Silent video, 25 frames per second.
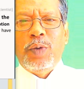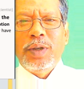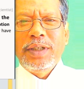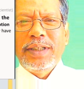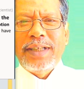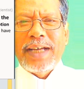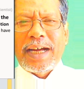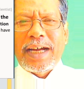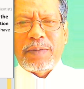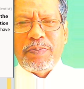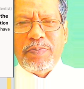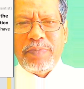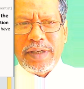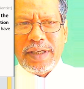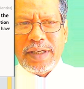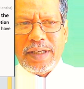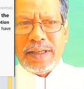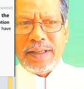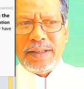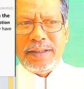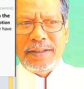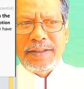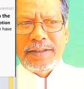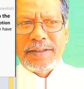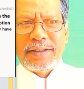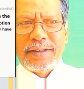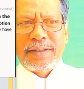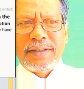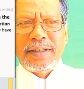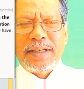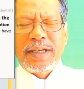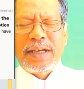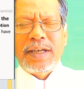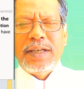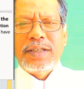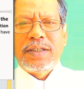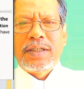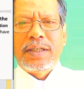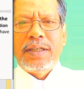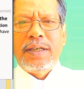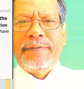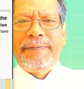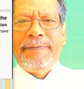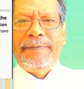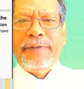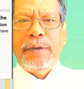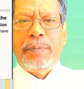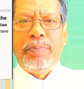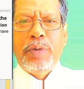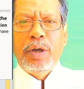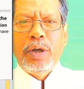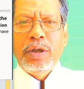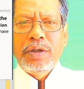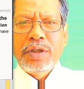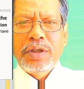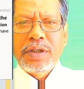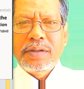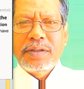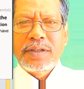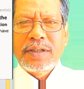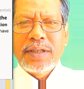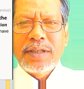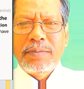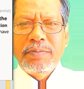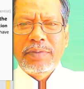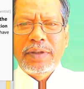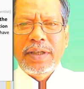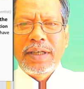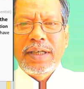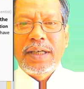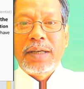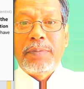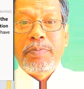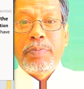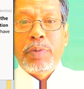What that means is if you push something,